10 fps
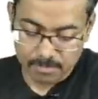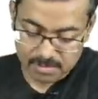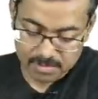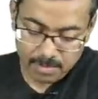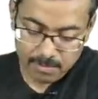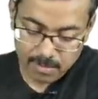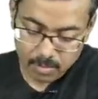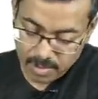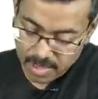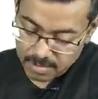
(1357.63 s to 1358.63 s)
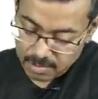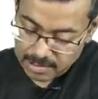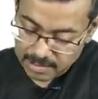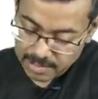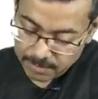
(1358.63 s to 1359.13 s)
This is an M C Q again.
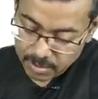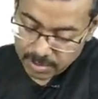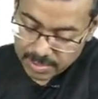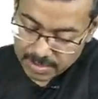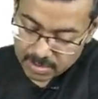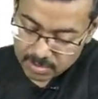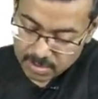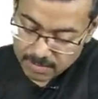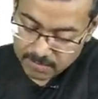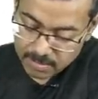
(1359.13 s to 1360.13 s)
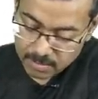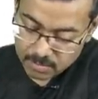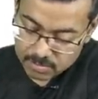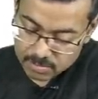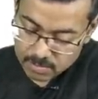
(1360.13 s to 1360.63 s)
I'll keep on telling you the M C
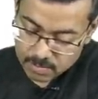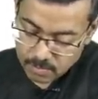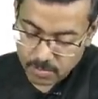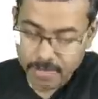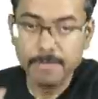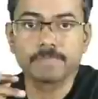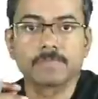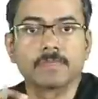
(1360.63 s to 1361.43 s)
Qs. Okay.